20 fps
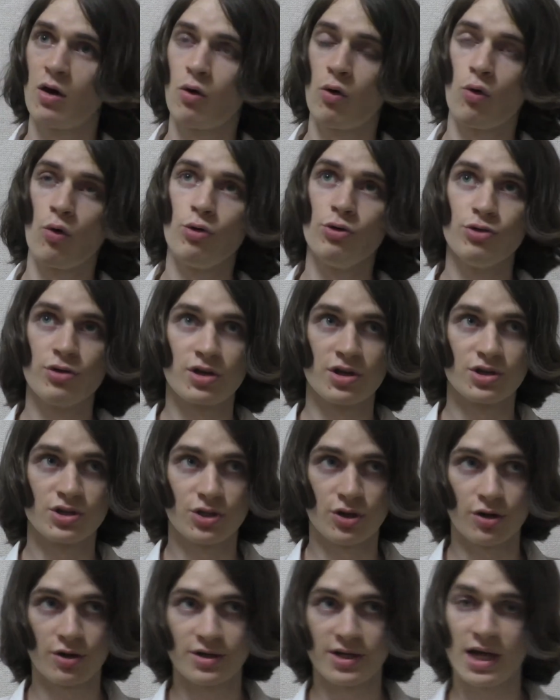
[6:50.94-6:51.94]
or you can
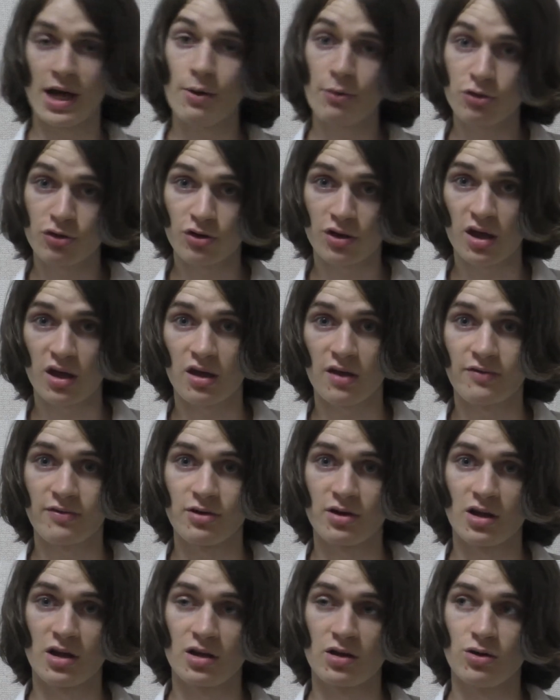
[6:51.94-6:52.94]
turn down what you get
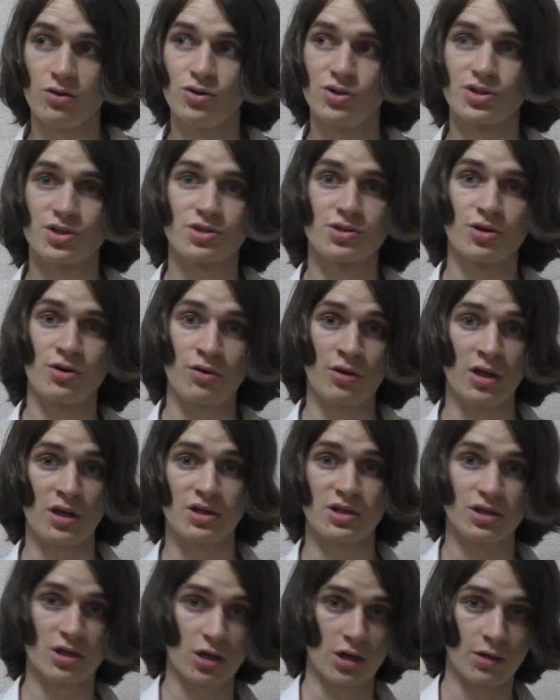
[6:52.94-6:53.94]
given and you just don't
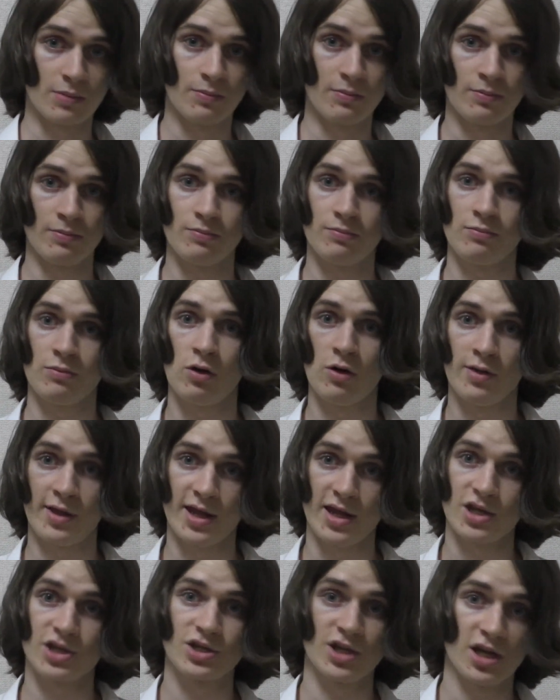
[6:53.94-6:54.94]
get to come on
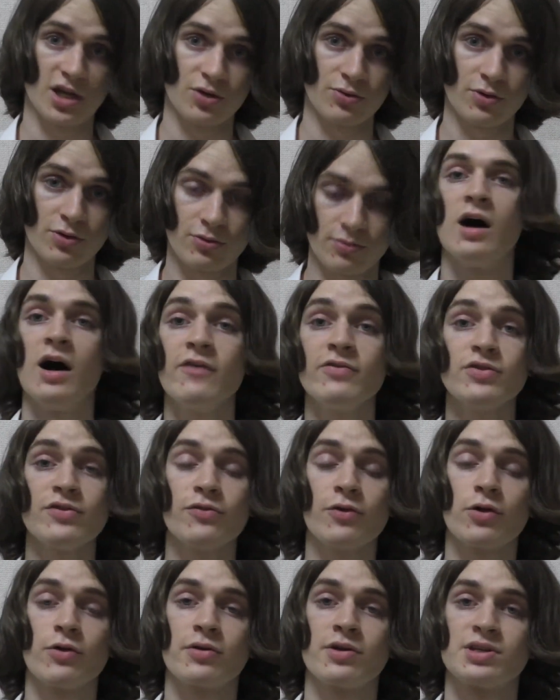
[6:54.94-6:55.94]
that exchange route. After
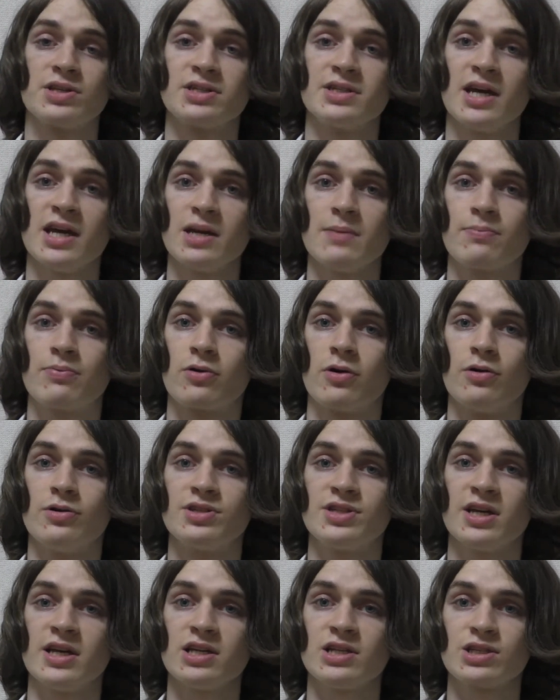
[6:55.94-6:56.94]
following a standard
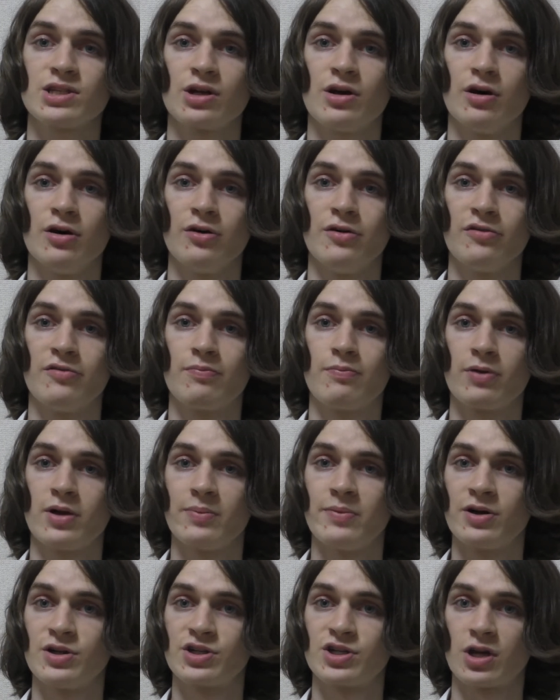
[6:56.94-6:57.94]
process of pretty
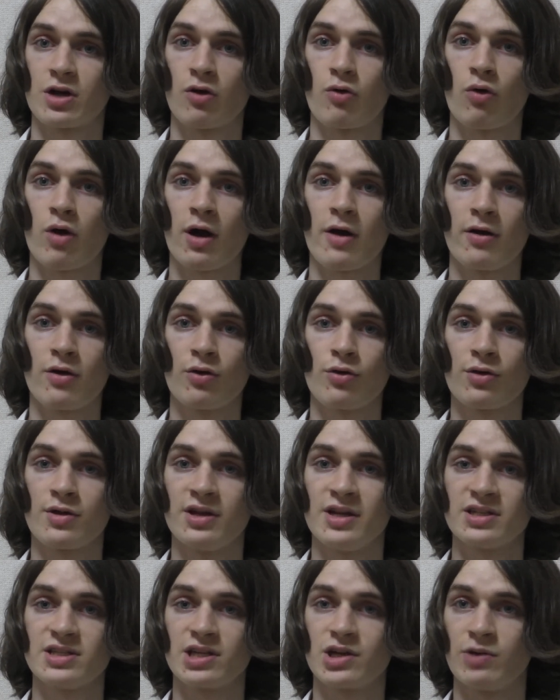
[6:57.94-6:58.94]
much acquiring all the
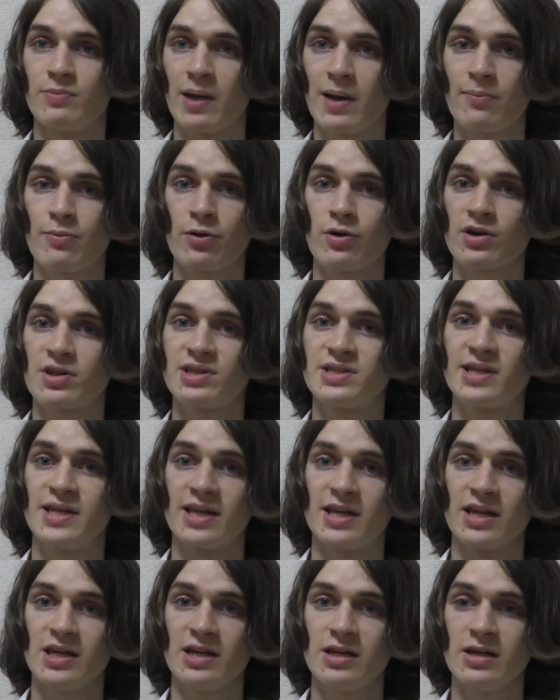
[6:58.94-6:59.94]
necessary paperwork and
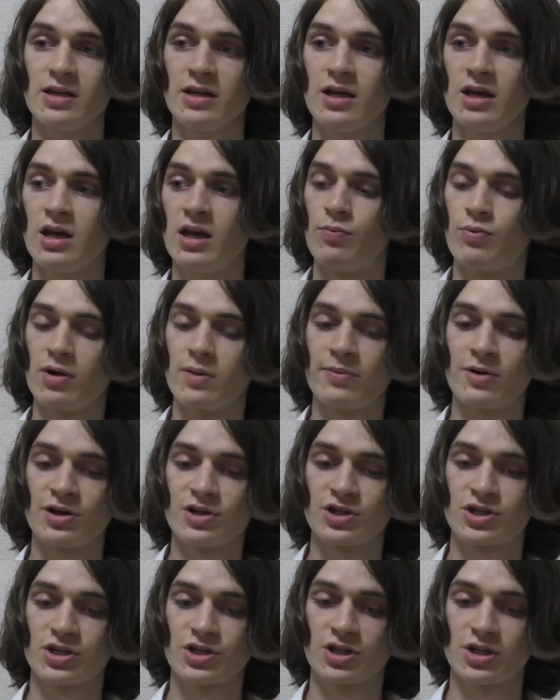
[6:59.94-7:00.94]
sending it in, you pretty
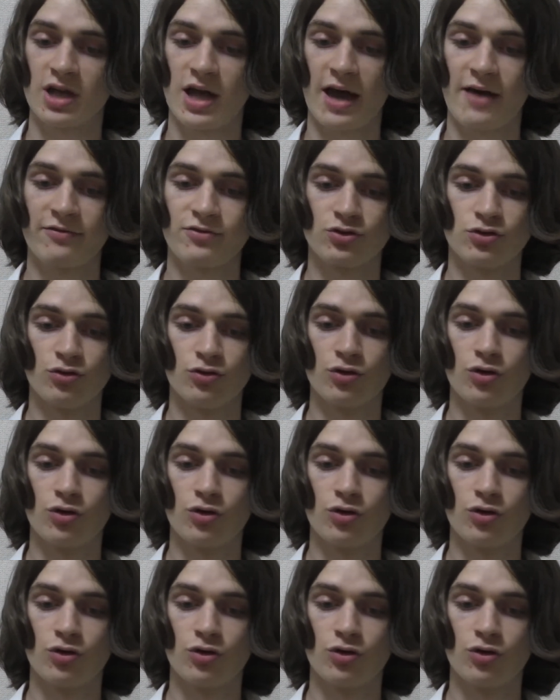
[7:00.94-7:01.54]
much have to